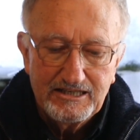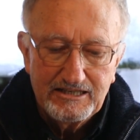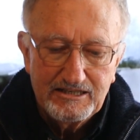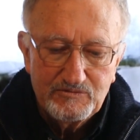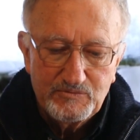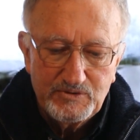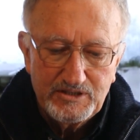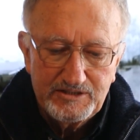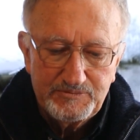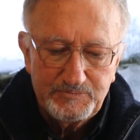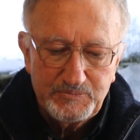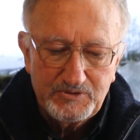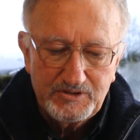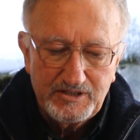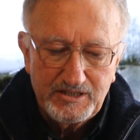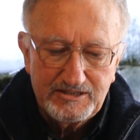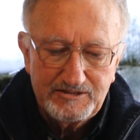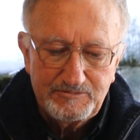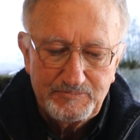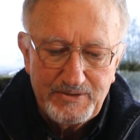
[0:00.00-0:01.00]
Westport
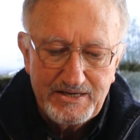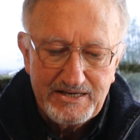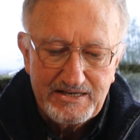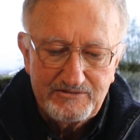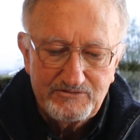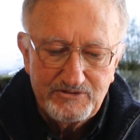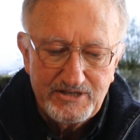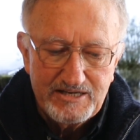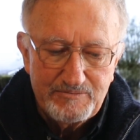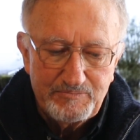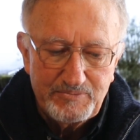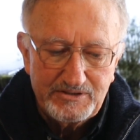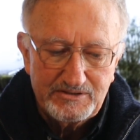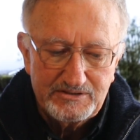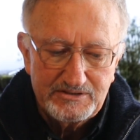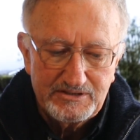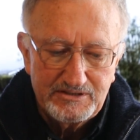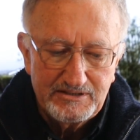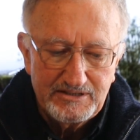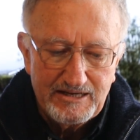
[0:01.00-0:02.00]
has been
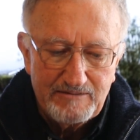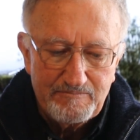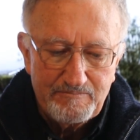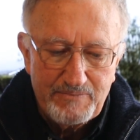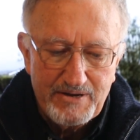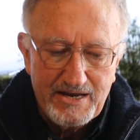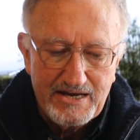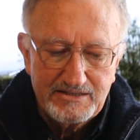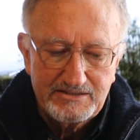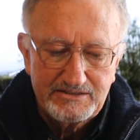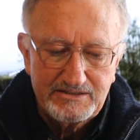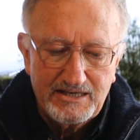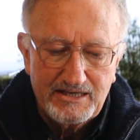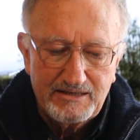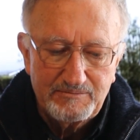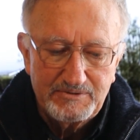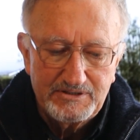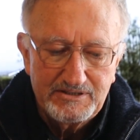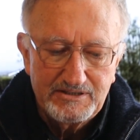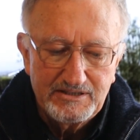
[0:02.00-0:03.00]
rebuilt and patched up
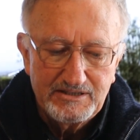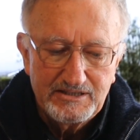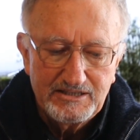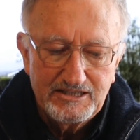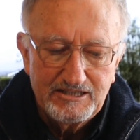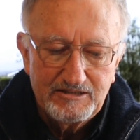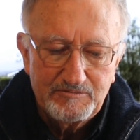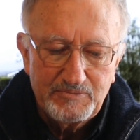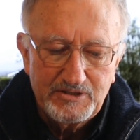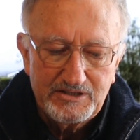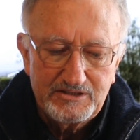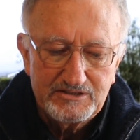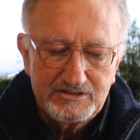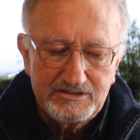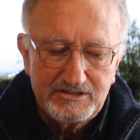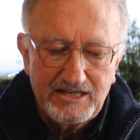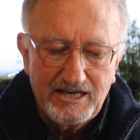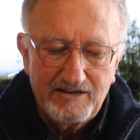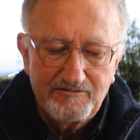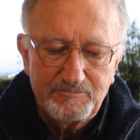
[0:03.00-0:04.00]
because
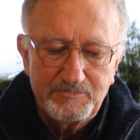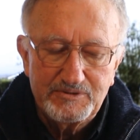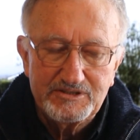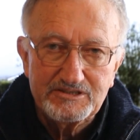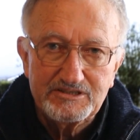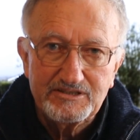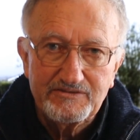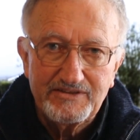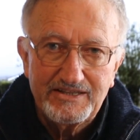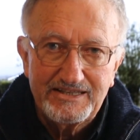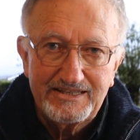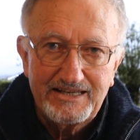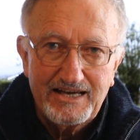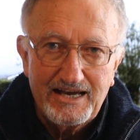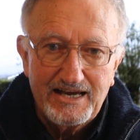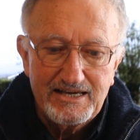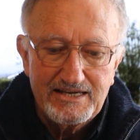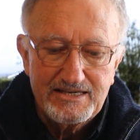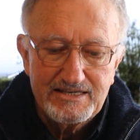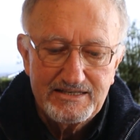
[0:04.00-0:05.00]
governments of the
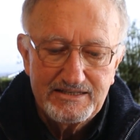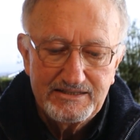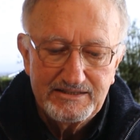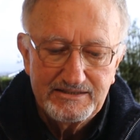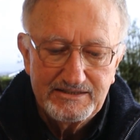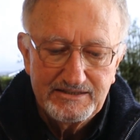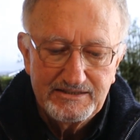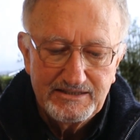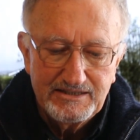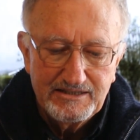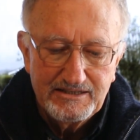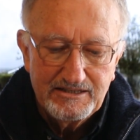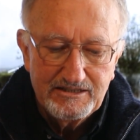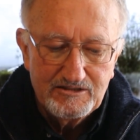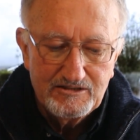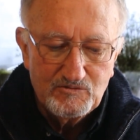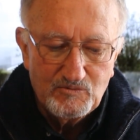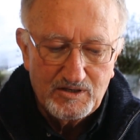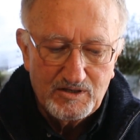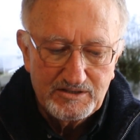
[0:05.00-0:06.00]
day
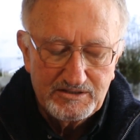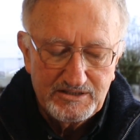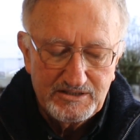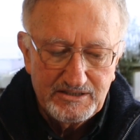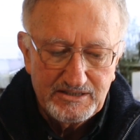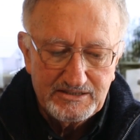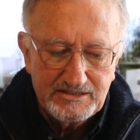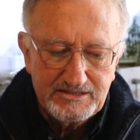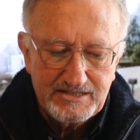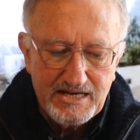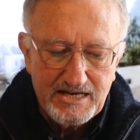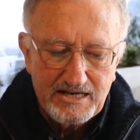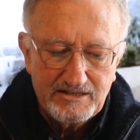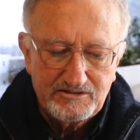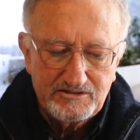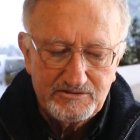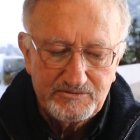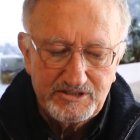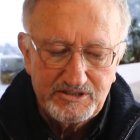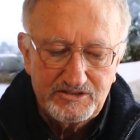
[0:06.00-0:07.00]
wanted its
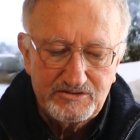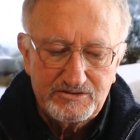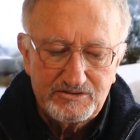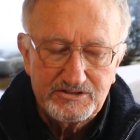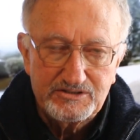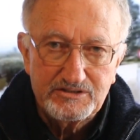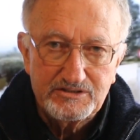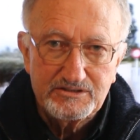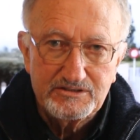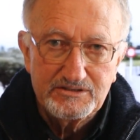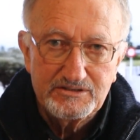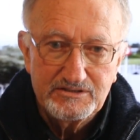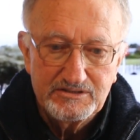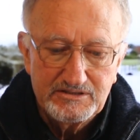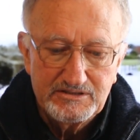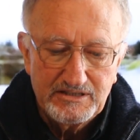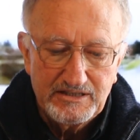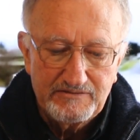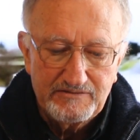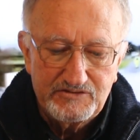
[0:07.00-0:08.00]
natural resources
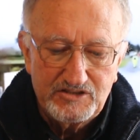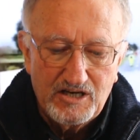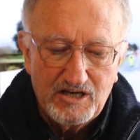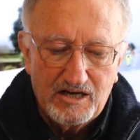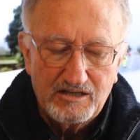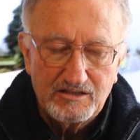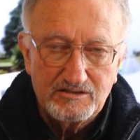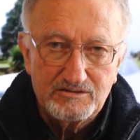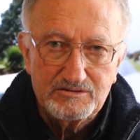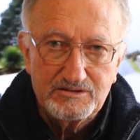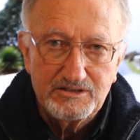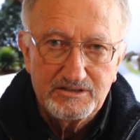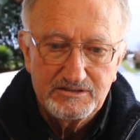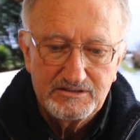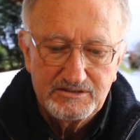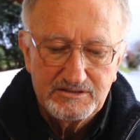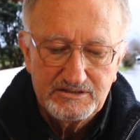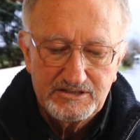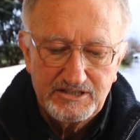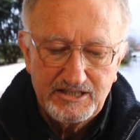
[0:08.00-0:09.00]
of gold,
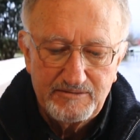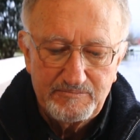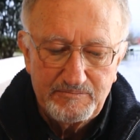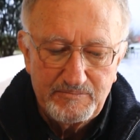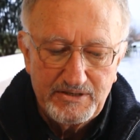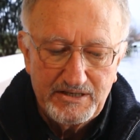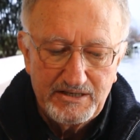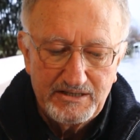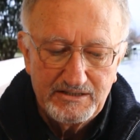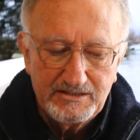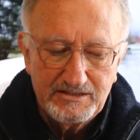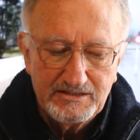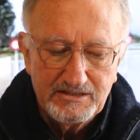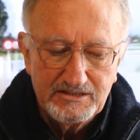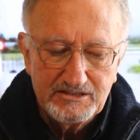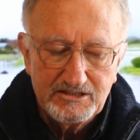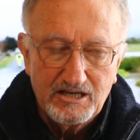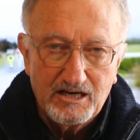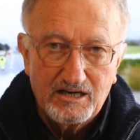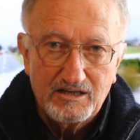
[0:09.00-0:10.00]
timber,
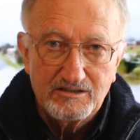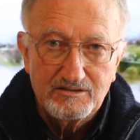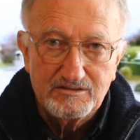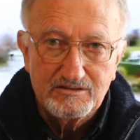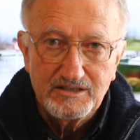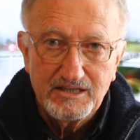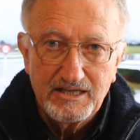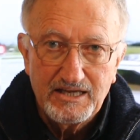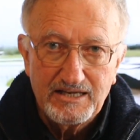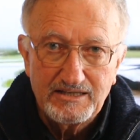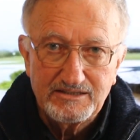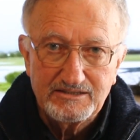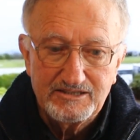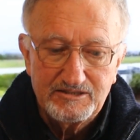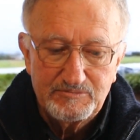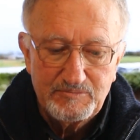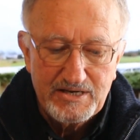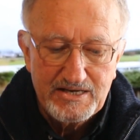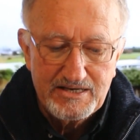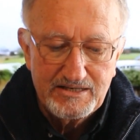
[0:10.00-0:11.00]
coal and
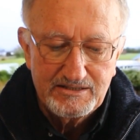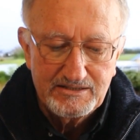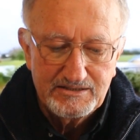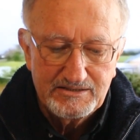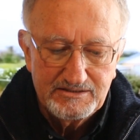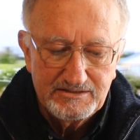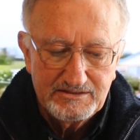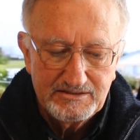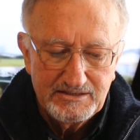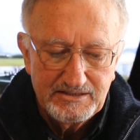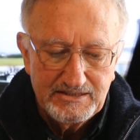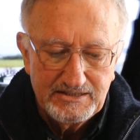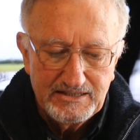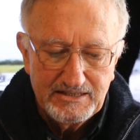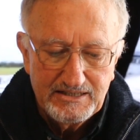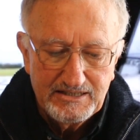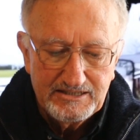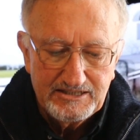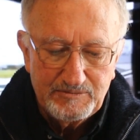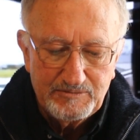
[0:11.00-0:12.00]
cement
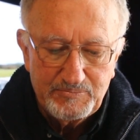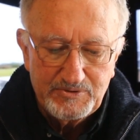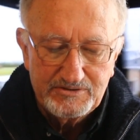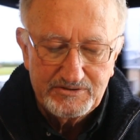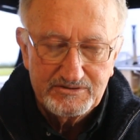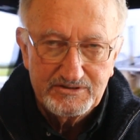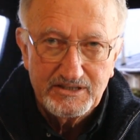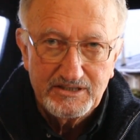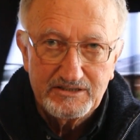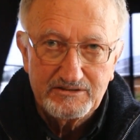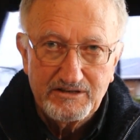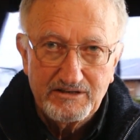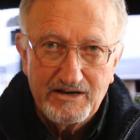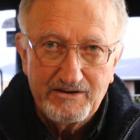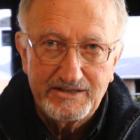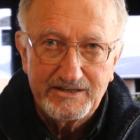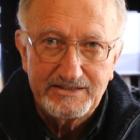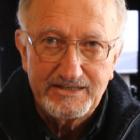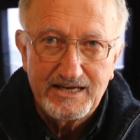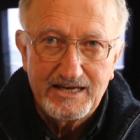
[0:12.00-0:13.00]
to build a
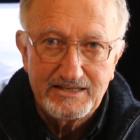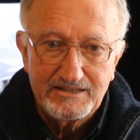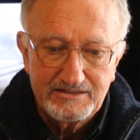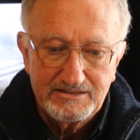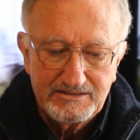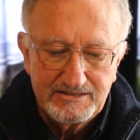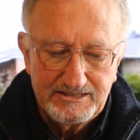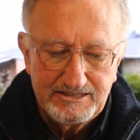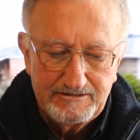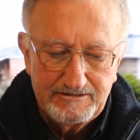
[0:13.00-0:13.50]
growing nation.